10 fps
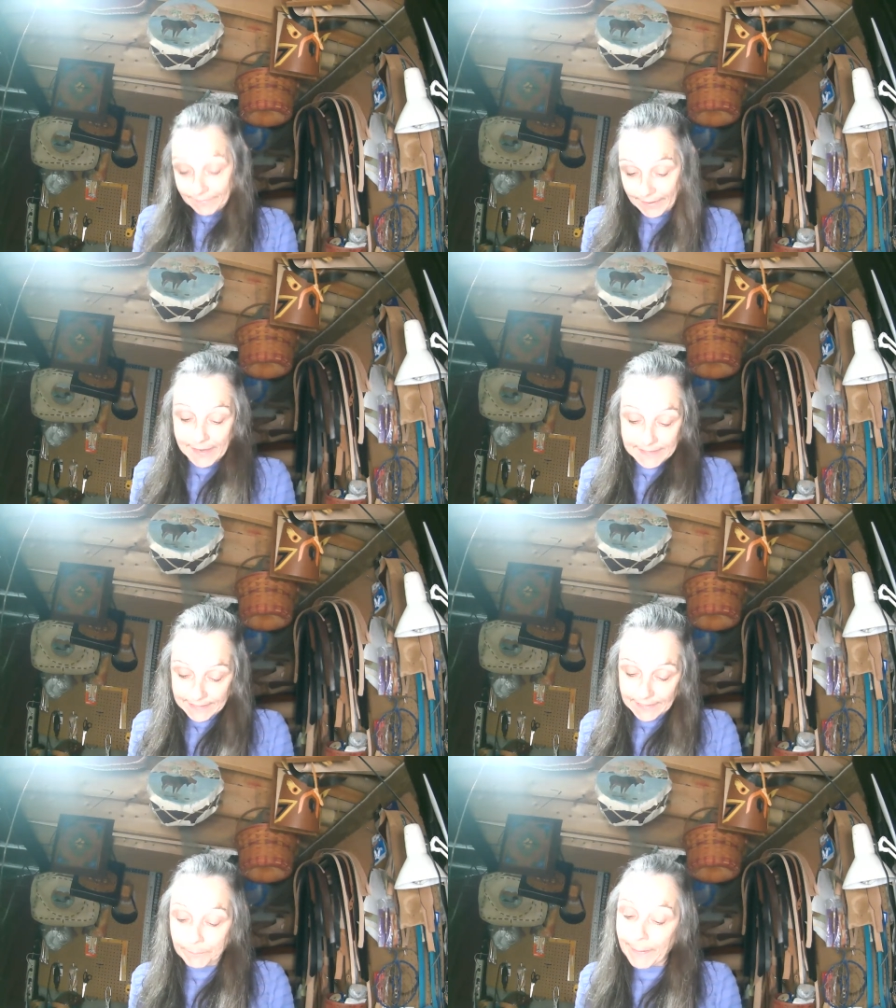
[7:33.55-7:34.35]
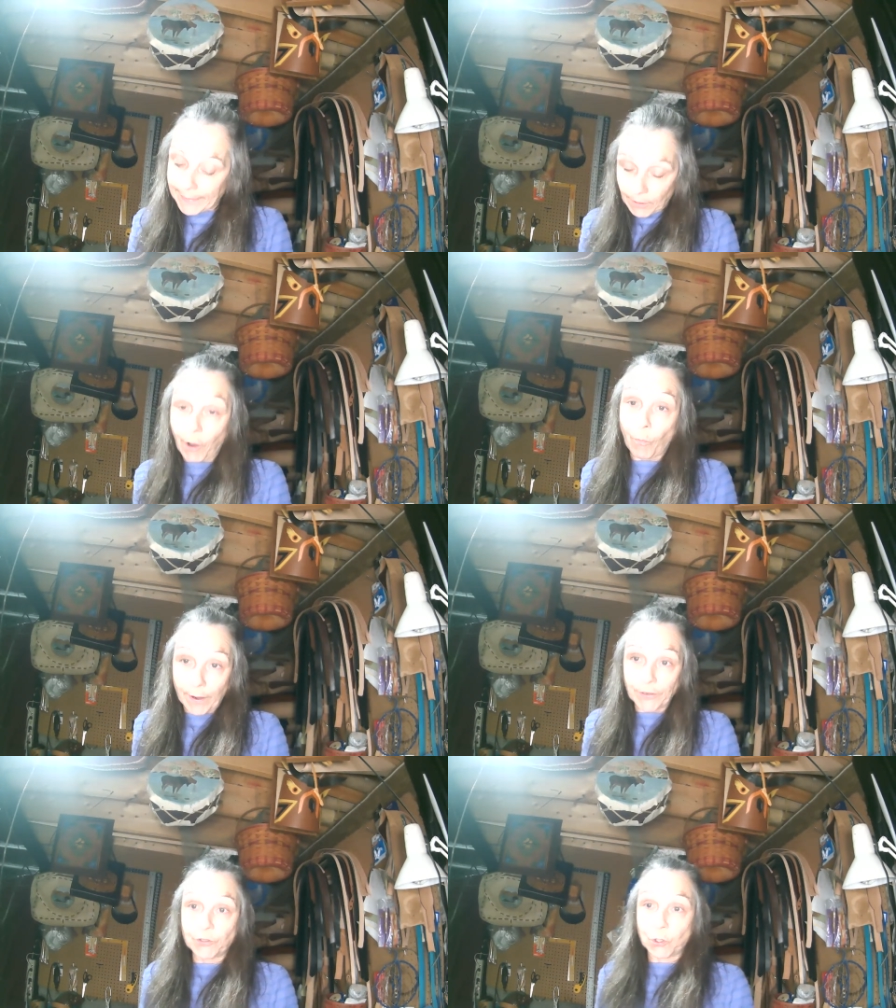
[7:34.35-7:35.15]
Like I said, depending on
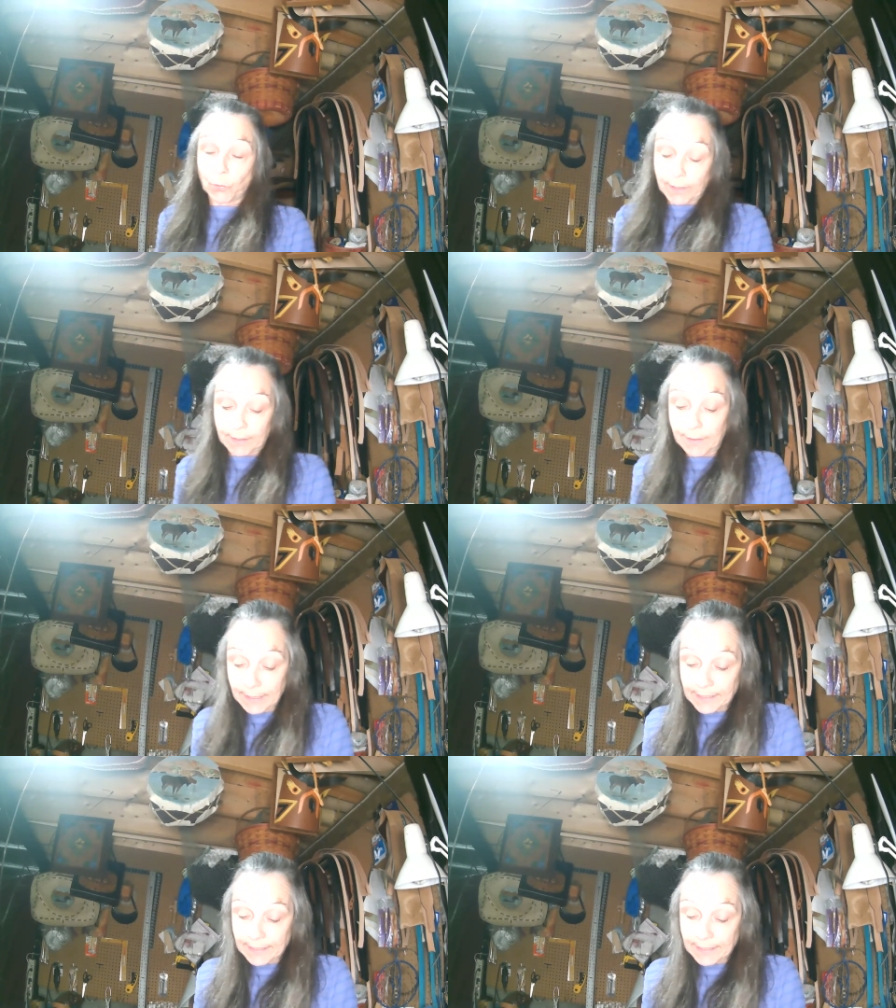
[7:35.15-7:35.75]
what you're doing,